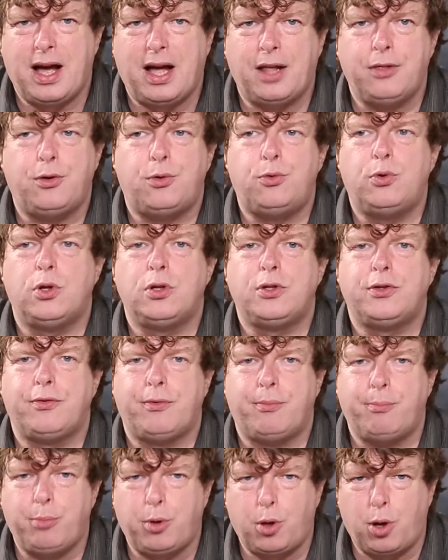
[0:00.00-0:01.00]
and the rules
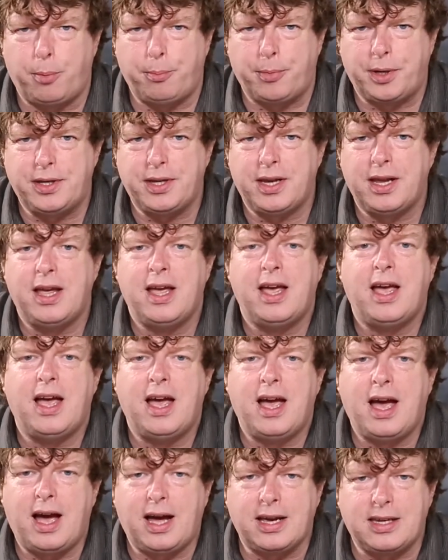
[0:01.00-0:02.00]
of employment.
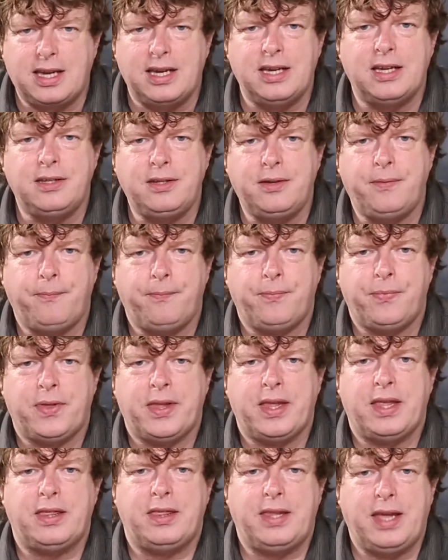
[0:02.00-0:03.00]
Again,
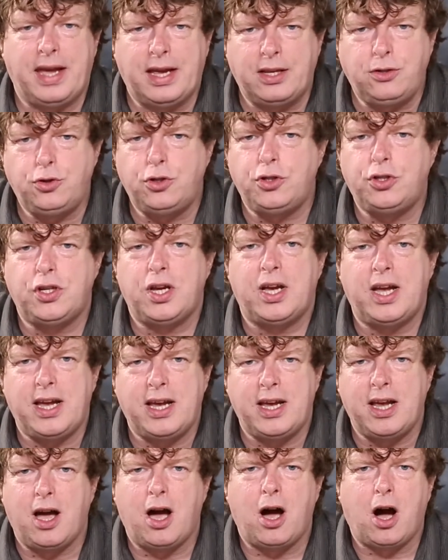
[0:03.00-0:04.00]
the
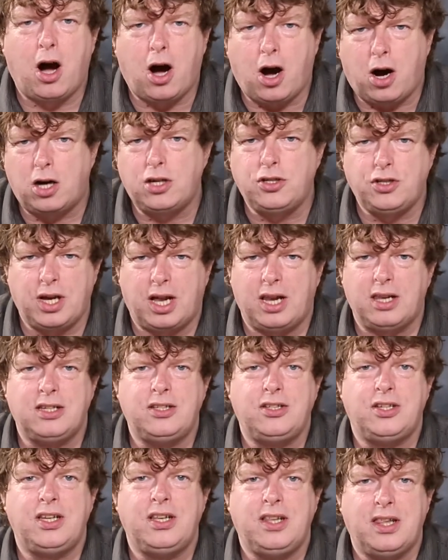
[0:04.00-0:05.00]
NUJ are
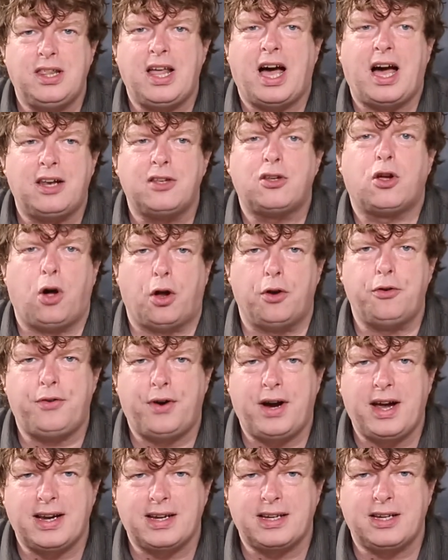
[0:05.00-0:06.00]
challenging that
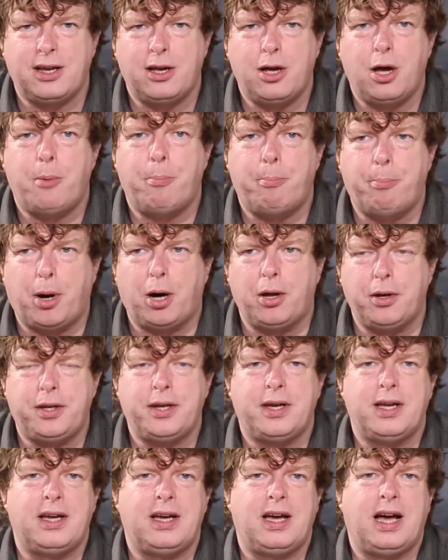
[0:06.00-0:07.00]
contract,
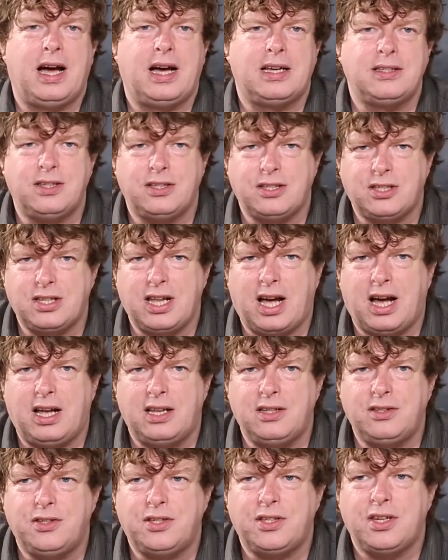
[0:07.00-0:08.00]
but as it
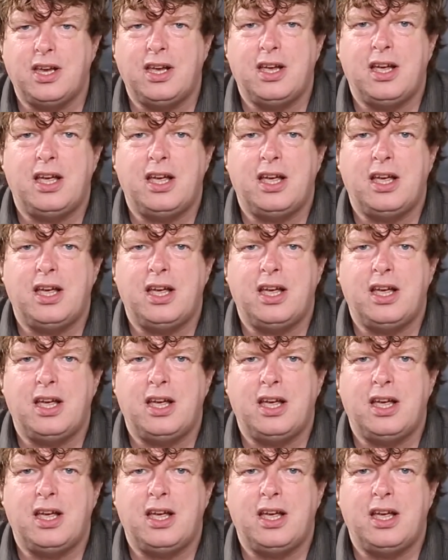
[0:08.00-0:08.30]
stands,